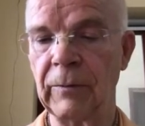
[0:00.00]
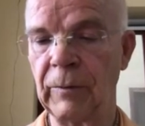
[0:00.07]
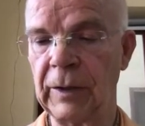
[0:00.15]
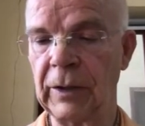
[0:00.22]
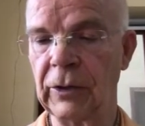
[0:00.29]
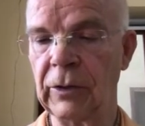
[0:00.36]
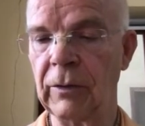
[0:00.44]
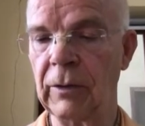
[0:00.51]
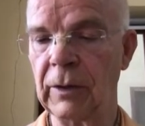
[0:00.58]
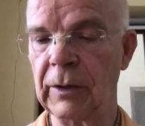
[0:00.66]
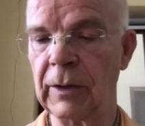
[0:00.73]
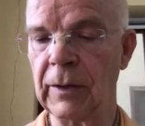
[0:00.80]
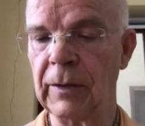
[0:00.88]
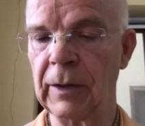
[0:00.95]
but we
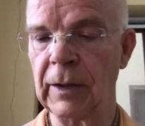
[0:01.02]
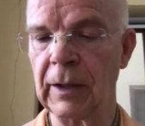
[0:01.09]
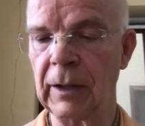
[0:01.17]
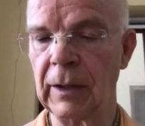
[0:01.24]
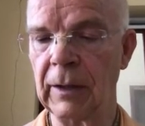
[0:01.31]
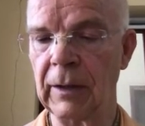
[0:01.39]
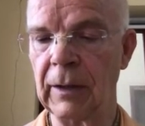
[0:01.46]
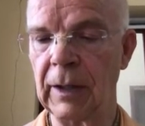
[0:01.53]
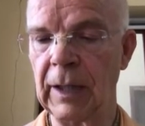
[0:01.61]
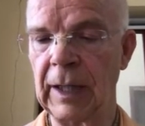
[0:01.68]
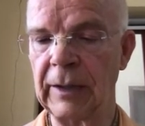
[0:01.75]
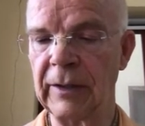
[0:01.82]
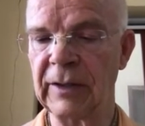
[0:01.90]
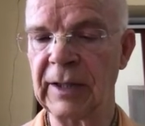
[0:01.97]
should
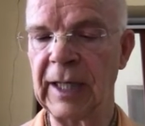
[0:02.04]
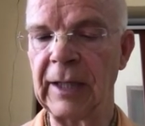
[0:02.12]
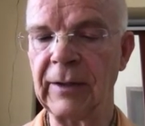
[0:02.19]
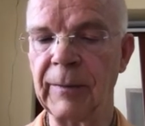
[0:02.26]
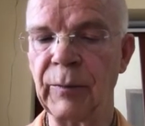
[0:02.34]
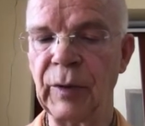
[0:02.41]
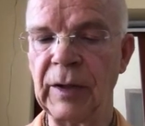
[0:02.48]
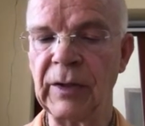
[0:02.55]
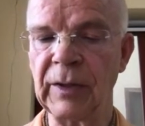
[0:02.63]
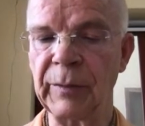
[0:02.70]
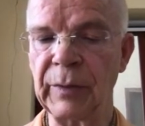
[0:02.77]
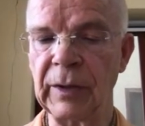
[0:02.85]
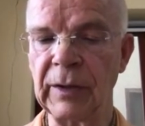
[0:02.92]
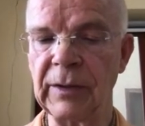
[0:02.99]
understand the
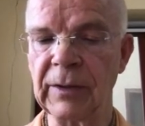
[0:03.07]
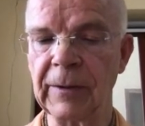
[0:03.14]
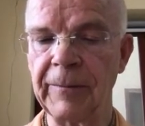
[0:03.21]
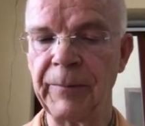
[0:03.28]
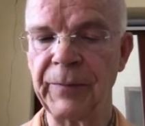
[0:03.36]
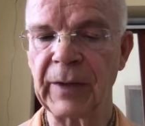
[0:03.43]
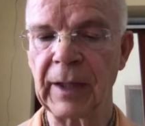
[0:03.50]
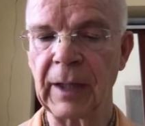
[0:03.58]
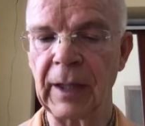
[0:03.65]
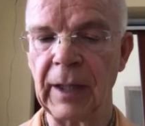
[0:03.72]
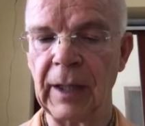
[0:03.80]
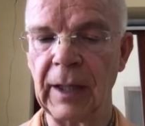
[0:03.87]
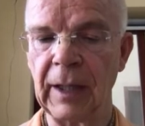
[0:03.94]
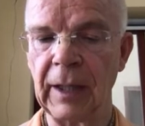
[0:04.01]
principles
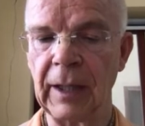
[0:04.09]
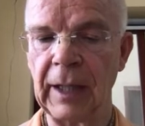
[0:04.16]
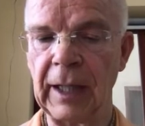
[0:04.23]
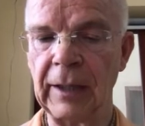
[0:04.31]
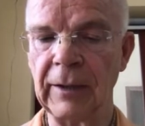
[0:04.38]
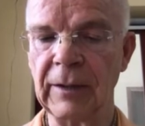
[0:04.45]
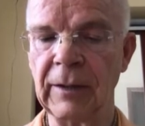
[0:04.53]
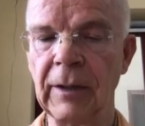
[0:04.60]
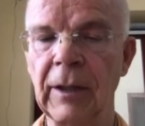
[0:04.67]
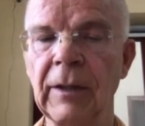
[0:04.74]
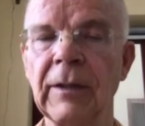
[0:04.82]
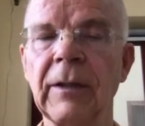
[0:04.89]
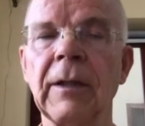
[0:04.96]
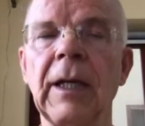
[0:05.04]
and
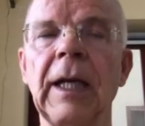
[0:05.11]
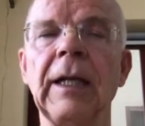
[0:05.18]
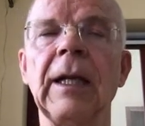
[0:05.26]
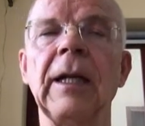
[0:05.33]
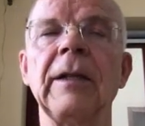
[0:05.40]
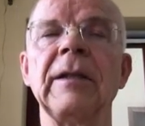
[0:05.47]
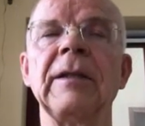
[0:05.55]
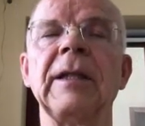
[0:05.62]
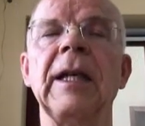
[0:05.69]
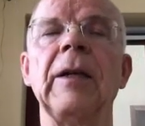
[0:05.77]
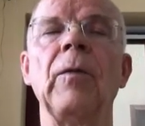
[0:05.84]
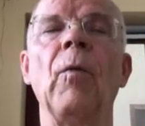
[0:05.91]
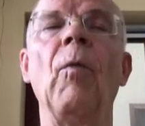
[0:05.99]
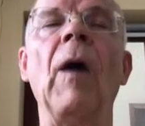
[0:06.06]

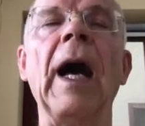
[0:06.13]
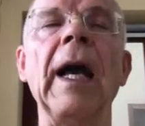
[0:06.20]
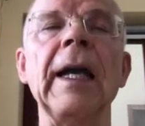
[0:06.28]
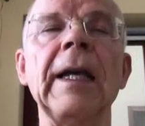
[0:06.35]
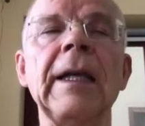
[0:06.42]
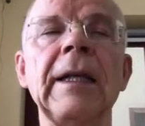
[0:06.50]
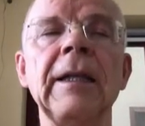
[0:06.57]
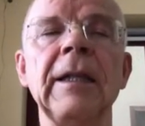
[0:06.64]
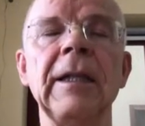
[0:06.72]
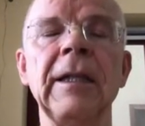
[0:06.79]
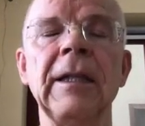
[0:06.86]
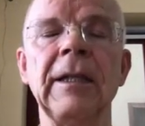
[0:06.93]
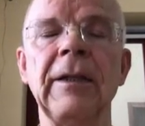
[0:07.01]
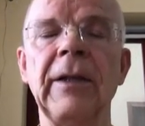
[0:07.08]
understand
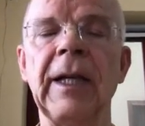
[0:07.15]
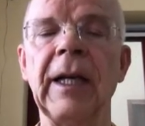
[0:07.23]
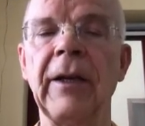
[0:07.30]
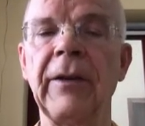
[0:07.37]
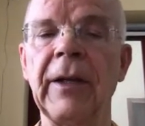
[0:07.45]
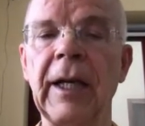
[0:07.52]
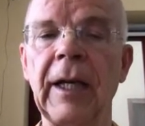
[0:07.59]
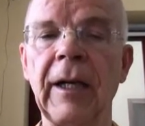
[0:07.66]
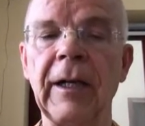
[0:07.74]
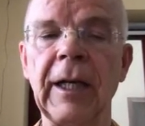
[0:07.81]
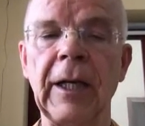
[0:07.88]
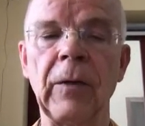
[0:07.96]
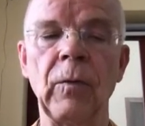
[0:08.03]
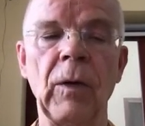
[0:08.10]
why they are
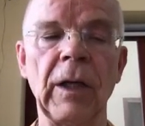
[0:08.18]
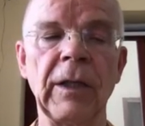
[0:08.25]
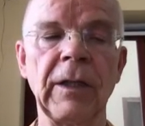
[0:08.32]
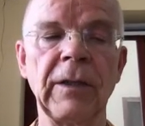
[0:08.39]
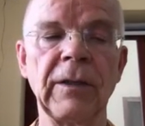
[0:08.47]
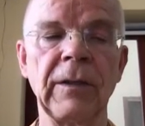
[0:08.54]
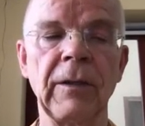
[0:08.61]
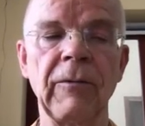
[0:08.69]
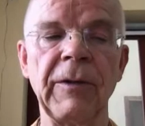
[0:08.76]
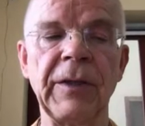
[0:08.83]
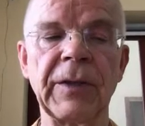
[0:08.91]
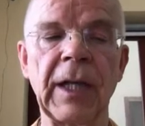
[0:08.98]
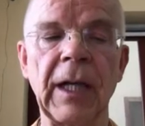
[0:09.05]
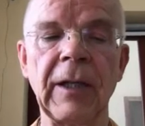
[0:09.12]
there and what is
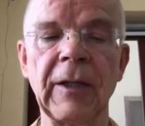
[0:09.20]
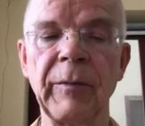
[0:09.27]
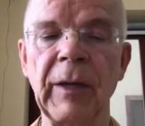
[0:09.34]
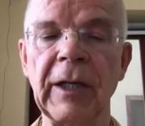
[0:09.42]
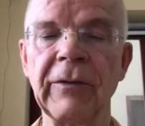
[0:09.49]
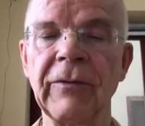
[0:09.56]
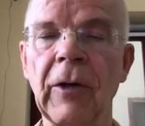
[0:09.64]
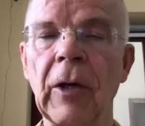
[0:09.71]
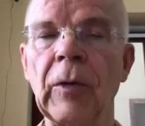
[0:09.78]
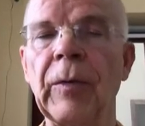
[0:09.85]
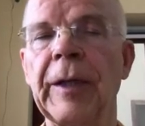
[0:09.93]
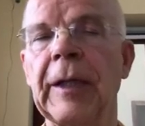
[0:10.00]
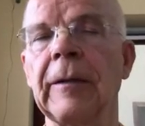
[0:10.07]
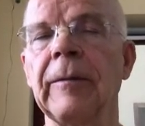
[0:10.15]
the result by
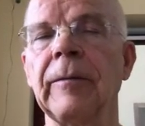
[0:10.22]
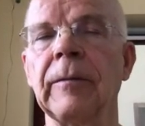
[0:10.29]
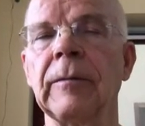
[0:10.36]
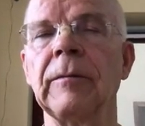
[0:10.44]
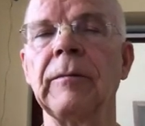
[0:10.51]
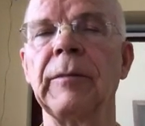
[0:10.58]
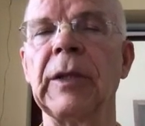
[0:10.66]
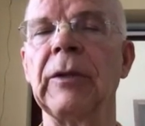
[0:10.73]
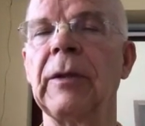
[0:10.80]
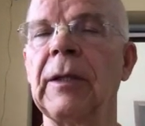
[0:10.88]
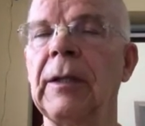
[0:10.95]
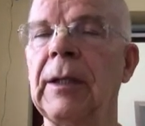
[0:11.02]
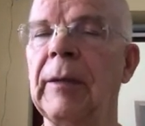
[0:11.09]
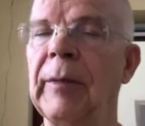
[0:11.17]
following.
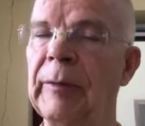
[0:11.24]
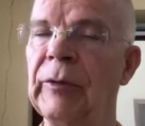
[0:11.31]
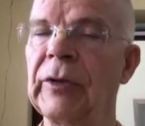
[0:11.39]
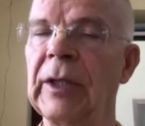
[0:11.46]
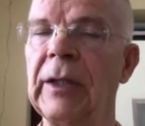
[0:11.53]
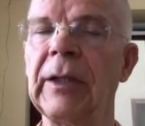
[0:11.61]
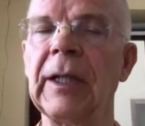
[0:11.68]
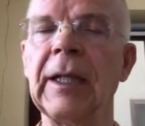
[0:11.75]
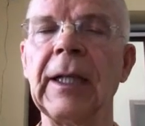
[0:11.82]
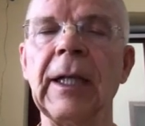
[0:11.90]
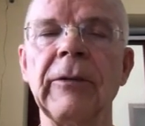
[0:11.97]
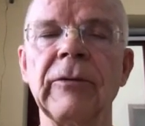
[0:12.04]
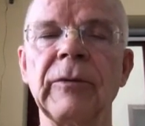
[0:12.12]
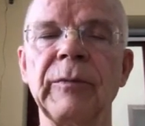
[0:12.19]
Pero debemos
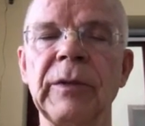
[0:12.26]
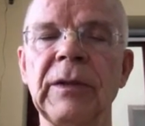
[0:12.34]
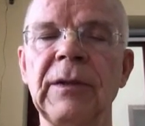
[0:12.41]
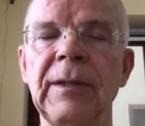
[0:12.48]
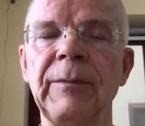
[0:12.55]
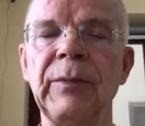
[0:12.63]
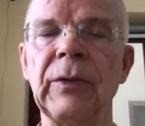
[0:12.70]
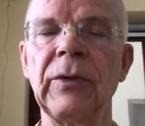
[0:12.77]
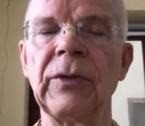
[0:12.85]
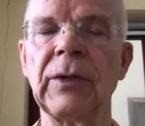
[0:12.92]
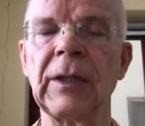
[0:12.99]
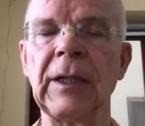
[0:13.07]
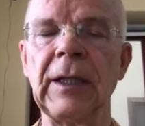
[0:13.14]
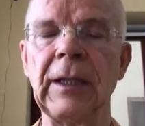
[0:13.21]
entender los
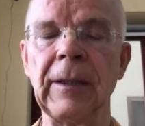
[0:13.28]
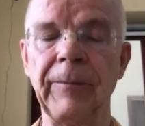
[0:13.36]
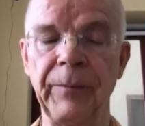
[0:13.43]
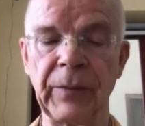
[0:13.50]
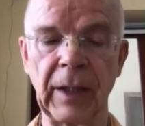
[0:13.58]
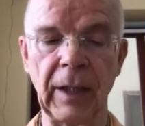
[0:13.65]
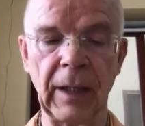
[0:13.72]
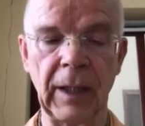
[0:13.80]
principios y